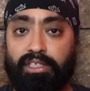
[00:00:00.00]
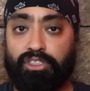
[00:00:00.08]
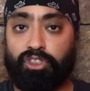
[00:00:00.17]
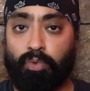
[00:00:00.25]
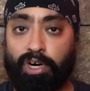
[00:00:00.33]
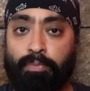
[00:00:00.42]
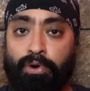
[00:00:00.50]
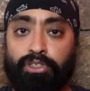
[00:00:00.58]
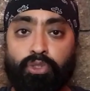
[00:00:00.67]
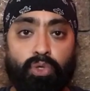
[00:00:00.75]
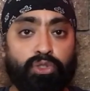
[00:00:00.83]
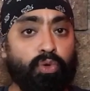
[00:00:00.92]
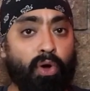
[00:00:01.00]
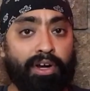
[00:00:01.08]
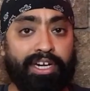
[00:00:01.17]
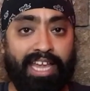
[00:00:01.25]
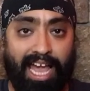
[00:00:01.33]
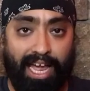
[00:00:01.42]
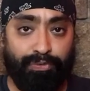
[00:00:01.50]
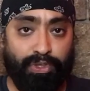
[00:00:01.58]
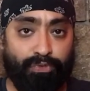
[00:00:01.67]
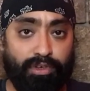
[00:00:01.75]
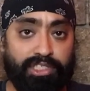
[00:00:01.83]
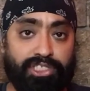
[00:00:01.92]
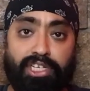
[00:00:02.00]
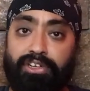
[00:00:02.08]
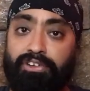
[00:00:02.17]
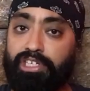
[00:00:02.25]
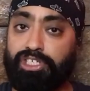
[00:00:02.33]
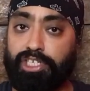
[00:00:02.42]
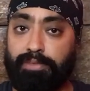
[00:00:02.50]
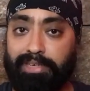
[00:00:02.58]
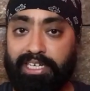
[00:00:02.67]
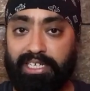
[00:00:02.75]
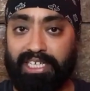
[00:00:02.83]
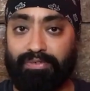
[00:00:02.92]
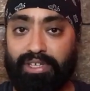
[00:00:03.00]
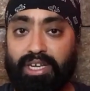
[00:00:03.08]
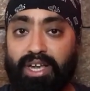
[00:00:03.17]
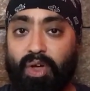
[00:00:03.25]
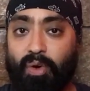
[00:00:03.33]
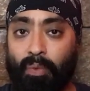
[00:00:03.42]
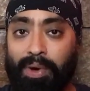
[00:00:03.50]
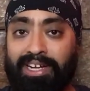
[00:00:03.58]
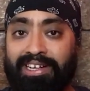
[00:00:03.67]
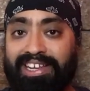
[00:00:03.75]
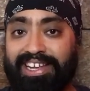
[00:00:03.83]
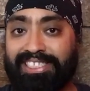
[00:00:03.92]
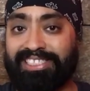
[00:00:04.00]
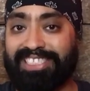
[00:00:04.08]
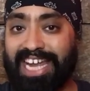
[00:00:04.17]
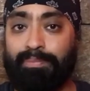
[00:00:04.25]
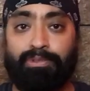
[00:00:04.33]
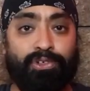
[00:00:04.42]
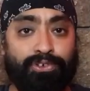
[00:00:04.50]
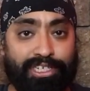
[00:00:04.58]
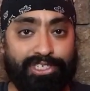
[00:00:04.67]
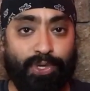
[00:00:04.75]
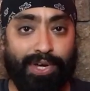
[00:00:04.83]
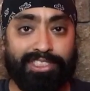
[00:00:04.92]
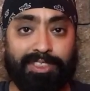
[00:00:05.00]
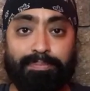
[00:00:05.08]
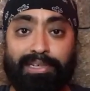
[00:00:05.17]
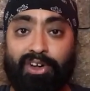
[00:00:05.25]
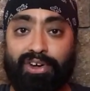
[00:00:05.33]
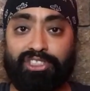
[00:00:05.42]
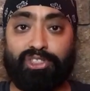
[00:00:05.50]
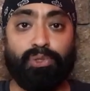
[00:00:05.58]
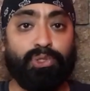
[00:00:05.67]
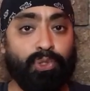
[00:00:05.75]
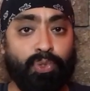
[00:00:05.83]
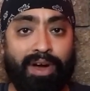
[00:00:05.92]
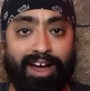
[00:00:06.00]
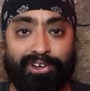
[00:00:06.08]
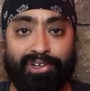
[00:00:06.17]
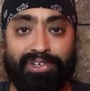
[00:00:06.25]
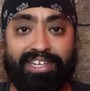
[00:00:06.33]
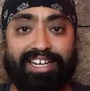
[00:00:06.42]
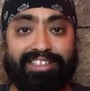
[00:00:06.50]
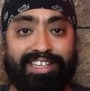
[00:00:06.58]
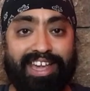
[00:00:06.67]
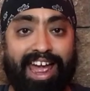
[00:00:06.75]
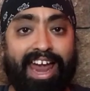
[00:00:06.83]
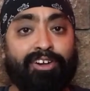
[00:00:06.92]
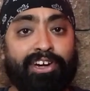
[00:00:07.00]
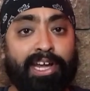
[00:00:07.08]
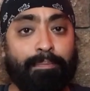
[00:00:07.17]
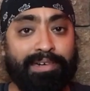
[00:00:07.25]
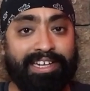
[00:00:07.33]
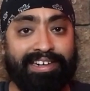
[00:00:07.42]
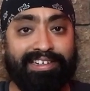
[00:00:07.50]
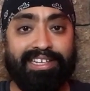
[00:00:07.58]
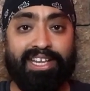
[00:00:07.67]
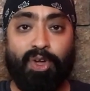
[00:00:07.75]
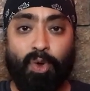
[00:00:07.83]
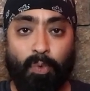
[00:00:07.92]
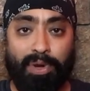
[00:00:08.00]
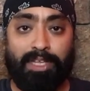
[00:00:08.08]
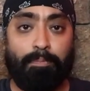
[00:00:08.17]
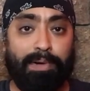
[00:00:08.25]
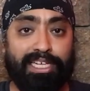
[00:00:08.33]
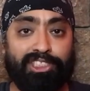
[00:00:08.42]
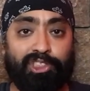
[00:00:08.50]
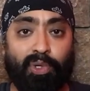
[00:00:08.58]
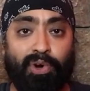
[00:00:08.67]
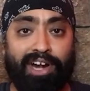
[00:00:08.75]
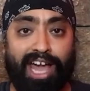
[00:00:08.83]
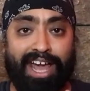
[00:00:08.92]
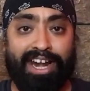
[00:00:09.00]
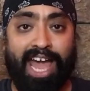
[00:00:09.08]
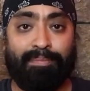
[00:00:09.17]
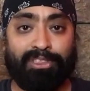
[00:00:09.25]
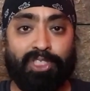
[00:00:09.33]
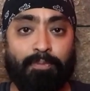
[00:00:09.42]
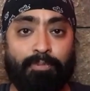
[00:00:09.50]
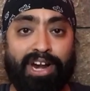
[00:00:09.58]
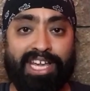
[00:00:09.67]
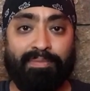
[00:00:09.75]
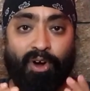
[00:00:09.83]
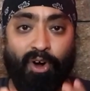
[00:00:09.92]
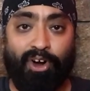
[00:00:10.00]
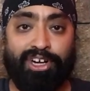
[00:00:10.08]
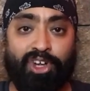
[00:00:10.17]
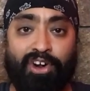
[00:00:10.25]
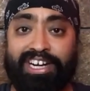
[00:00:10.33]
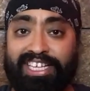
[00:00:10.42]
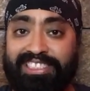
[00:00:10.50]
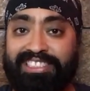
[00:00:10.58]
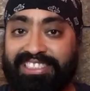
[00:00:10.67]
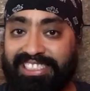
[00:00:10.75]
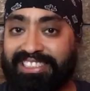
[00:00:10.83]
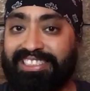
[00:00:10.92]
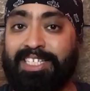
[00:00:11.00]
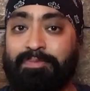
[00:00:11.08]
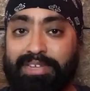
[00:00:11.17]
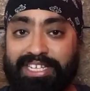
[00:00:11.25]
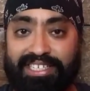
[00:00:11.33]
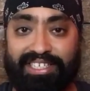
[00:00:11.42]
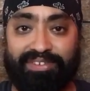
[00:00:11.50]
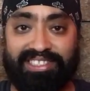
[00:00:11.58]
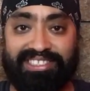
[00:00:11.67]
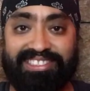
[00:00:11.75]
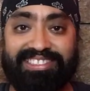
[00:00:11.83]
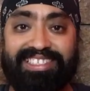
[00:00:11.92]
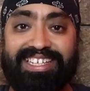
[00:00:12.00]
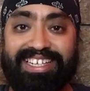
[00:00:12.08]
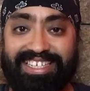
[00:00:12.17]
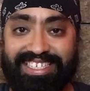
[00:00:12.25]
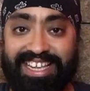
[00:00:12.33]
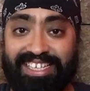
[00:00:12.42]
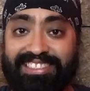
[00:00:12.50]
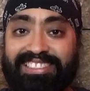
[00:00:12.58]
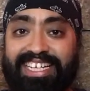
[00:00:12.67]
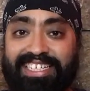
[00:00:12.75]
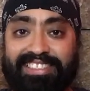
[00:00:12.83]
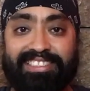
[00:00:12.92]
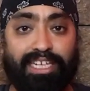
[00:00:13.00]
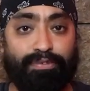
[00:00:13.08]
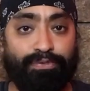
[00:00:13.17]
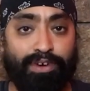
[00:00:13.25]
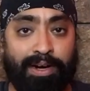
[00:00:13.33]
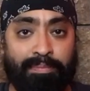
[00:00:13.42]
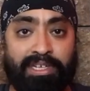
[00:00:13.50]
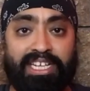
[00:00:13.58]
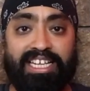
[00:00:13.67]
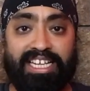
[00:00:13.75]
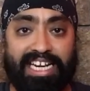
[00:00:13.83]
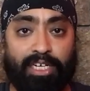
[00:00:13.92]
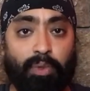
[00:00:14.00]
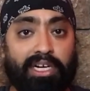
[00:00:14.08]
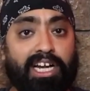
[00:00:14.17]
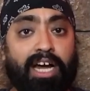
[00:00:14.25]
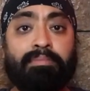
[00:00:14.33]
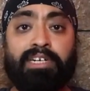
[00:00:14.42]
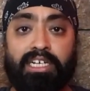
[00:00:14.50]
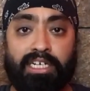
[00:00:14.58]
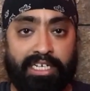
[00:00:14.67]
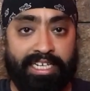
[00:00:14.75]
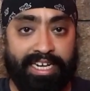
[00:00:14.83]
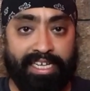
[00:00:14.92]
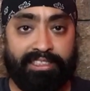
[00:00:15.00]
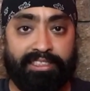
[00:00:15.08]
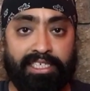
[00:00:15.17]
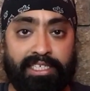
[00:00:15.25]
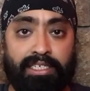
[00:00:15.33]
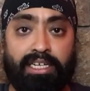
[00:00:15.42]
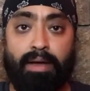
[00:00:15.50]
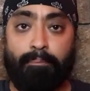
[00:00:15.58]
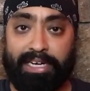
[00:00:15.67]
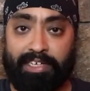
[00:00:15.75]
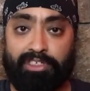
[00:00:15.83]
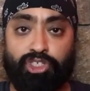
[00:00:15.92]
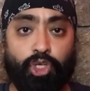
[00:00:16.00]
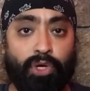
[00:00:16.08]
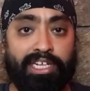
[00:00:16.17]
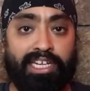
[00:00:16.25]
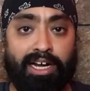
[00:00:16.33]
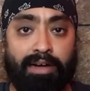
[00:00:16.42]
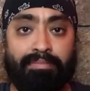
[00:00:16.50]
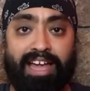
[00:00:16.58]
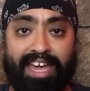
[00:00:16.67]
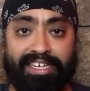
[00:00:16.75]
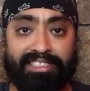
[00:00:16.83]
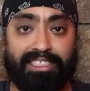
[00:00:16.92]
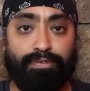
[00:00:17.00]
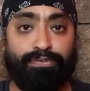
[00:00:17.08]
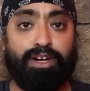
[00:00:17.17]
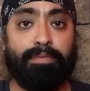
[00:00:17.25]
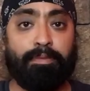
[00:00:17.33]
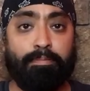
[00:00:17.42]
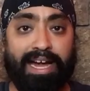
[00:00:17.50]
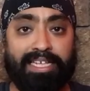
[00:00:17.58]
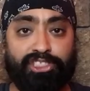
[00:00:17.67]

so what about those who already have the first generation MIUI TV well it's time to rejoice because you too are going to get the Android update with the Play Store and Amazon Prime on your existing Mi TVs yes it is confirmed it will come early next year but it will surely come and it's confirmed by